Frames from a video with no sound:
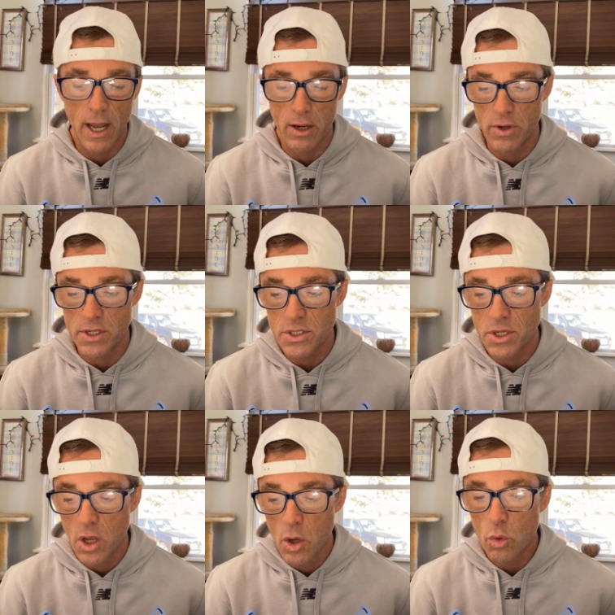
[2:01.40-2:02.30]

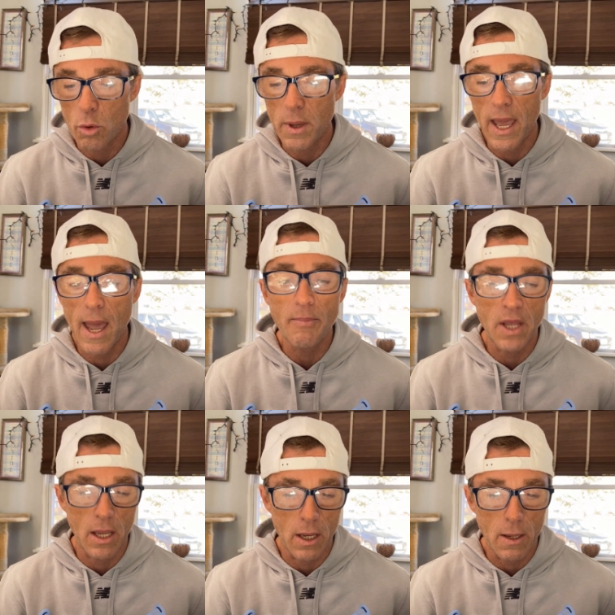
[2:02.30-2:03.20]
migrants will be
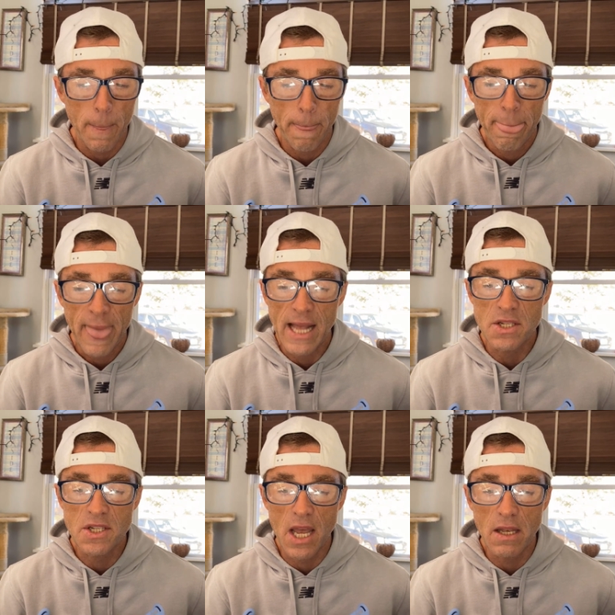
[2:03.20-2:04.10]
emptying
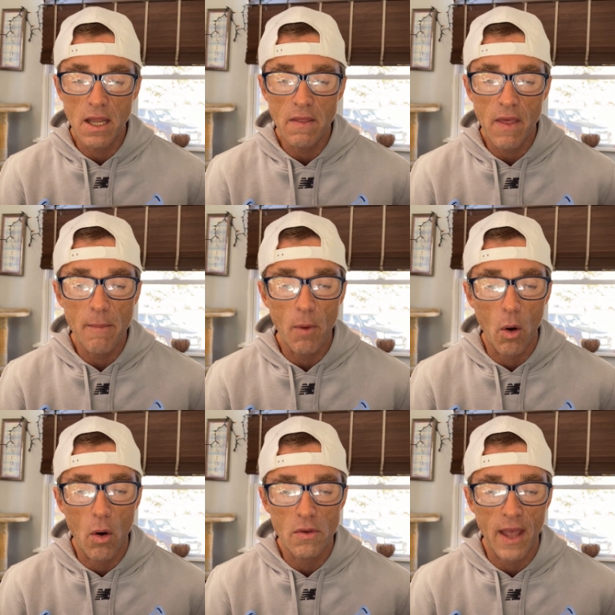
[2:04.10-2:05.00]
and sending them
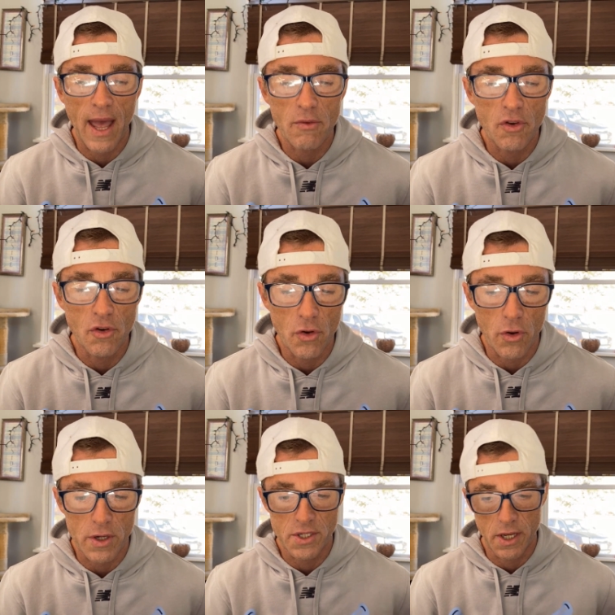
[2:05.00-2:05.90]
all down to New
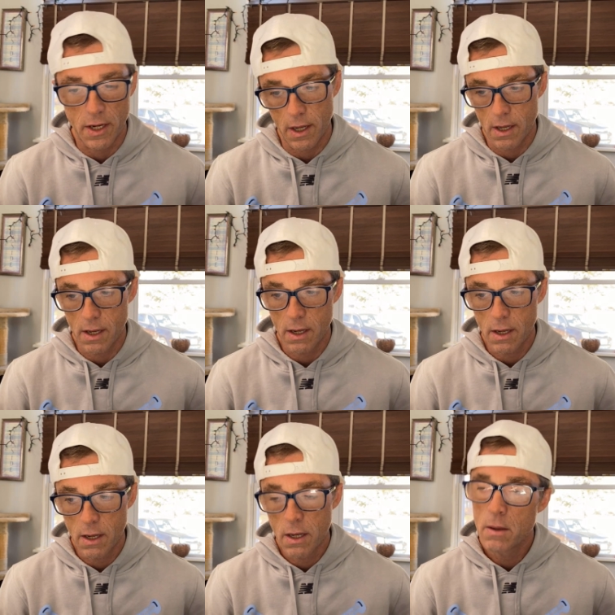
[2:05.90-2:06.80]
York City.
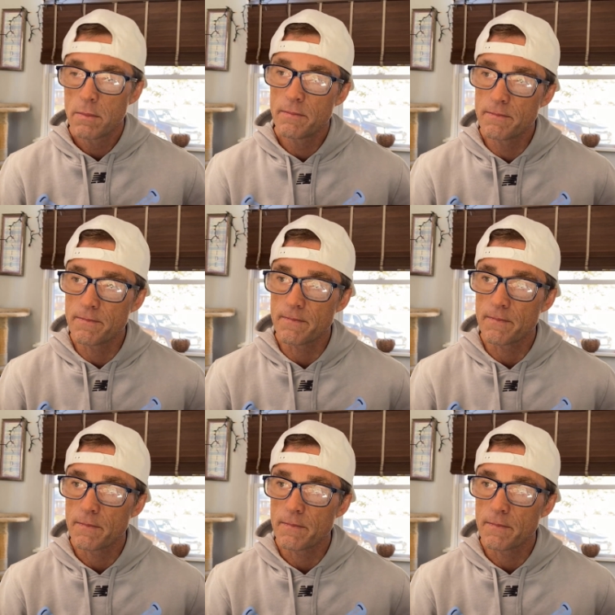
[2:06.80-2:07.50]
That